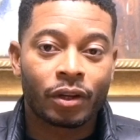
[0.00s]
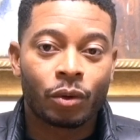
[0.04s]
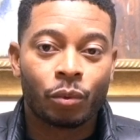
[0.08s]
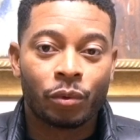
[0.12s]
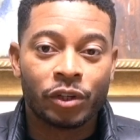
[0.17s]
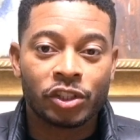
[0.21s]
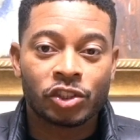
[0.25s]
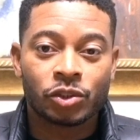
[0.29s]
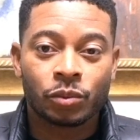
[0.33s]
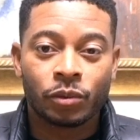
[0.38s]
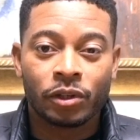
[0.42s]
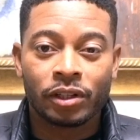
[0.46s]

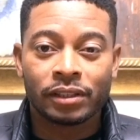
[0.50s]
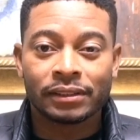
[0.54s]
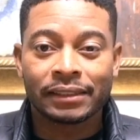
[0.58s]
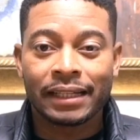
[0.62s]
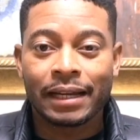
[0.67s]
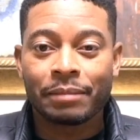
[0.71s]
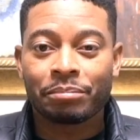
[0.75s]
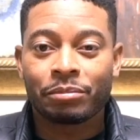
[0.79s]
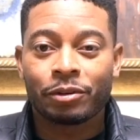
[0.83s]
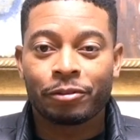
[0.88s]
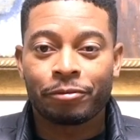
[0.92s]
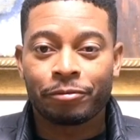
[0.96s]
which ones
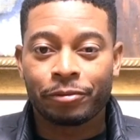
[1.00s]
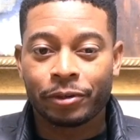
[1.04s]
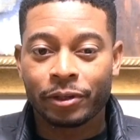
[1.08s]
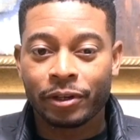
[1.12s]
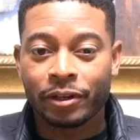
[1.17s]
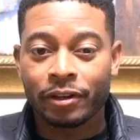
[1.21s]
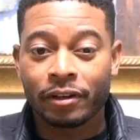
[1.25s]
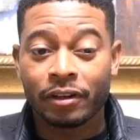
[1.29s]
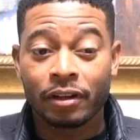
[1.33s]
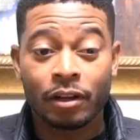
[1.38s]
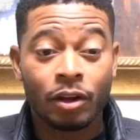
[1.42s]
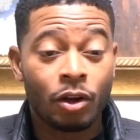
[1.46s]
I
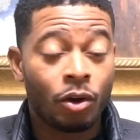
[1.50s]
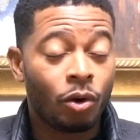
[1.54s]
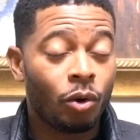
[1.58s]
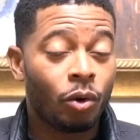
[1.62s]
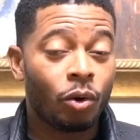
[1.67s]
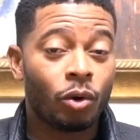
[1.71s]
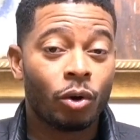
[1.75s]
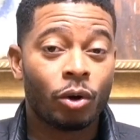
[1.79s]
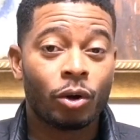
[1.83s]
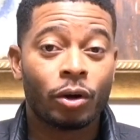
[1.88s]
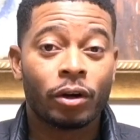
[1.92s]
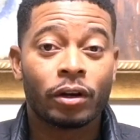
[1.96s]
prefer,
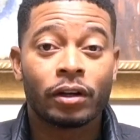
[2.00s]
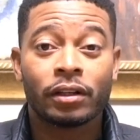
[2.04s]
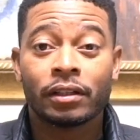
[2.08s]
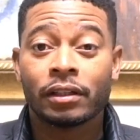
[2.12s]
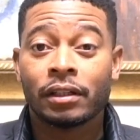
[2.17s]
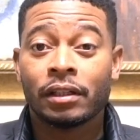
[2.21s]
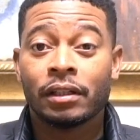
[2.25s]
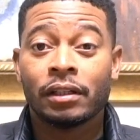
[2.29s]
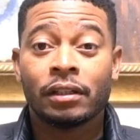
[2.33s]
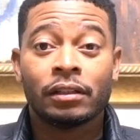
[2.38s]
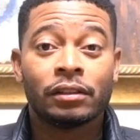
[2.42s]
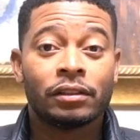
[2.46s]
or
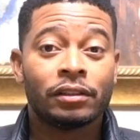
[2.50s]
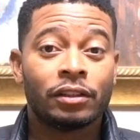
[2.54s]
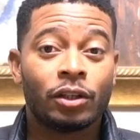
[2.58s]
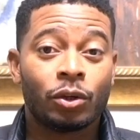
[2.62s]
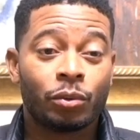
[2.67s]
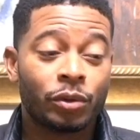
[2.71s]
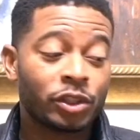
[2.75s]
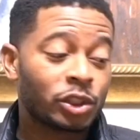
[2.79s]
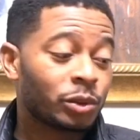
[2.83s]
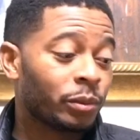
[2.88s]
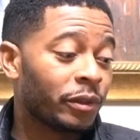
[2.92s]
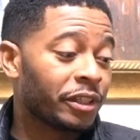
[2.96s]

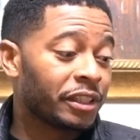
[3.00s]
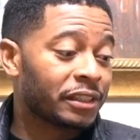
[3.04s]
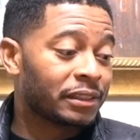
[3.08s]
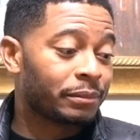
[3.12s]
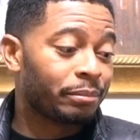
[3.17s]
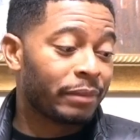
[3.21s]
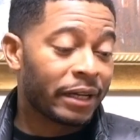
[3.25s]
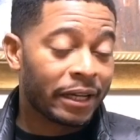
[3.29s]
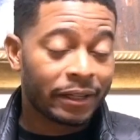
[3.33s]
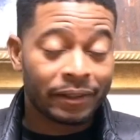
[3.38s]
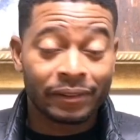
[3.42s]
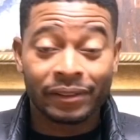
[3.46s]
which one is
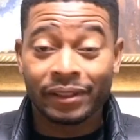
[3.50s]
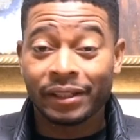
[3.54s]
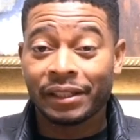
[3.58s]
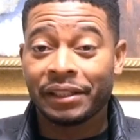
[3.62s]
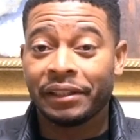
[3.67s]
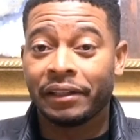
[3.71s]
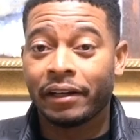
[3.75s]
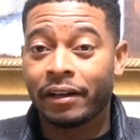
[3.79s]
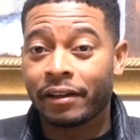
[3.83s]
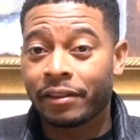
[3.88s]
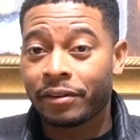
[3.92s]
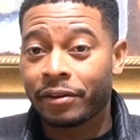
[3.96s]
better than
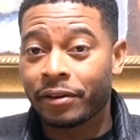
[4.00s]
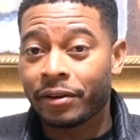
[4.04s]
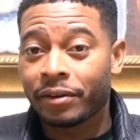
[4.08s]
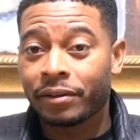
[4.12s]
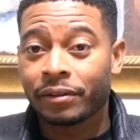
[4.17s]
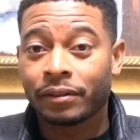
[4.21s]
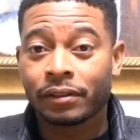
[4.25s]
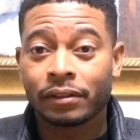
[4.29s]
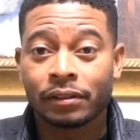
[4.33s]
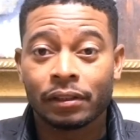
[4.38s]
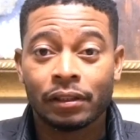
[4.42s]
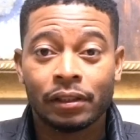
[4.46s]
the
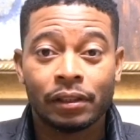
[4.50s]
other.